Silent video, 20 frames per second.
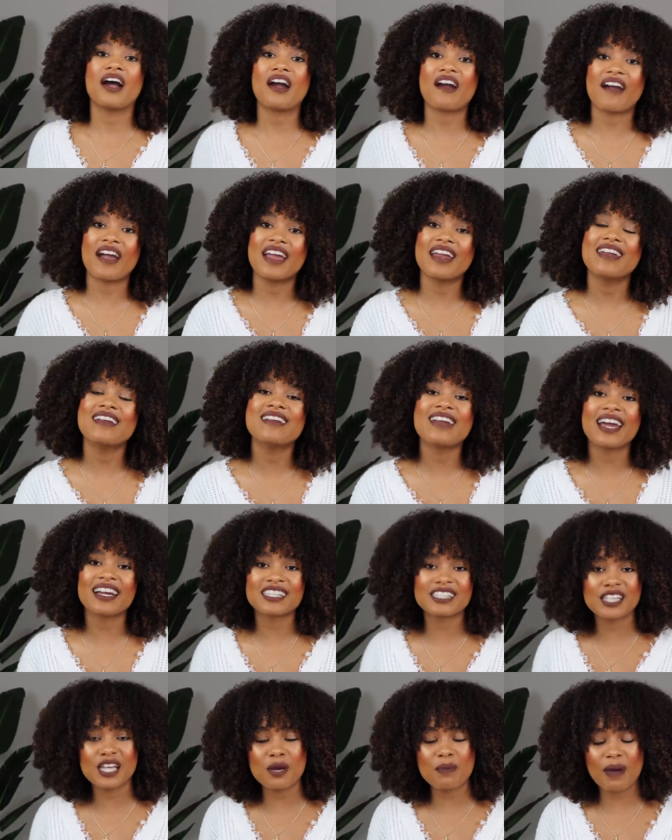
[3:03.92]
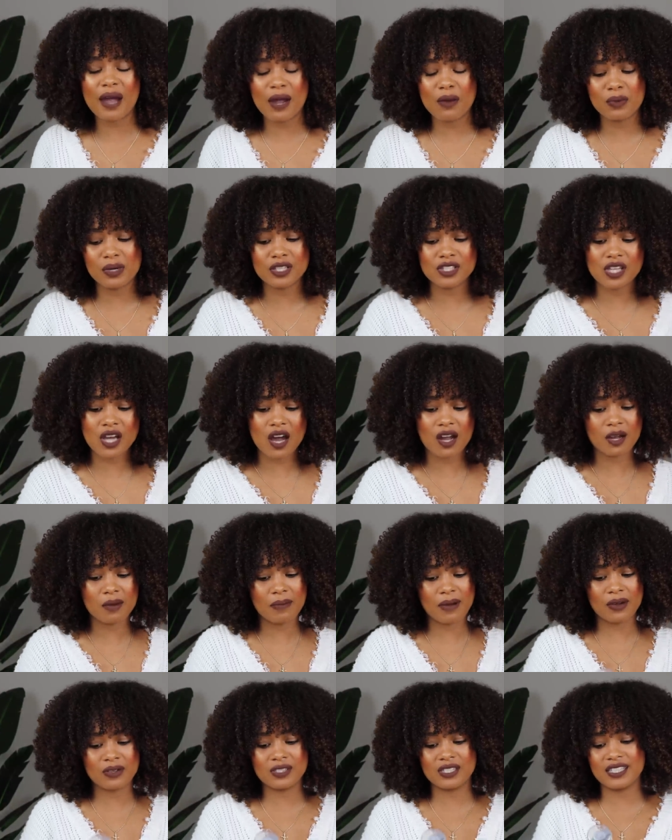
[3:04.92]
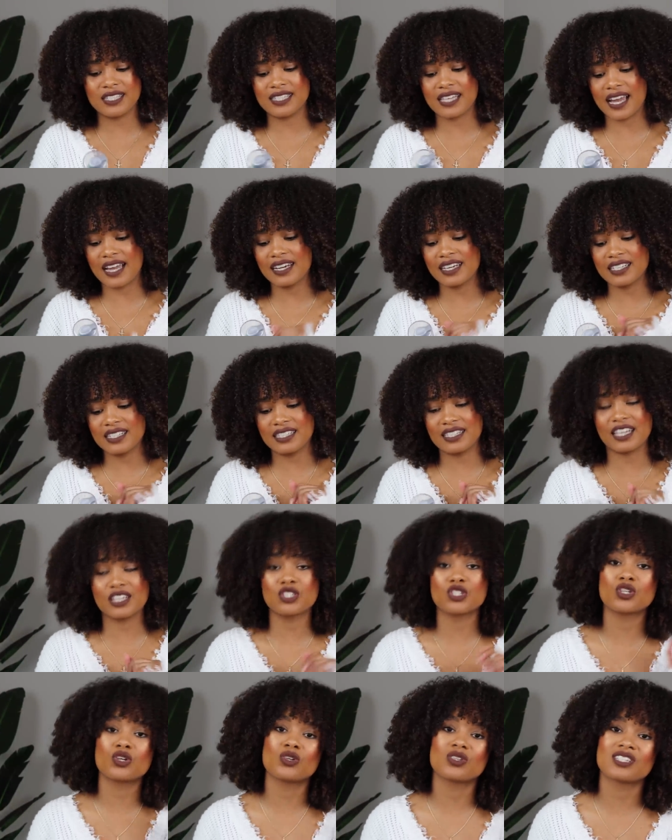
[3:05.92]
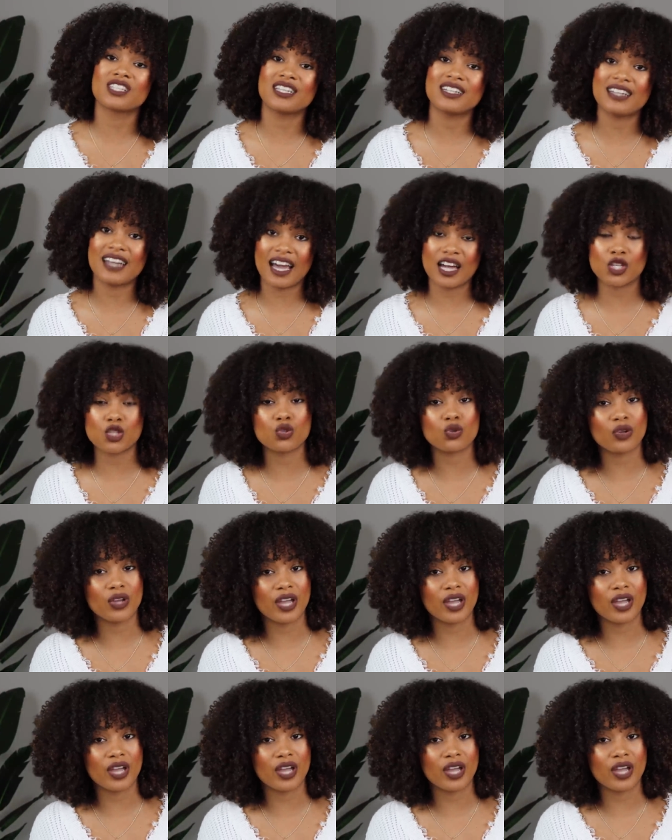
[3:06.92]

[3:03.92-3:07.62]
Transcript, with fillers: All right, next up, I'm gonna talk about Design Essentials Natural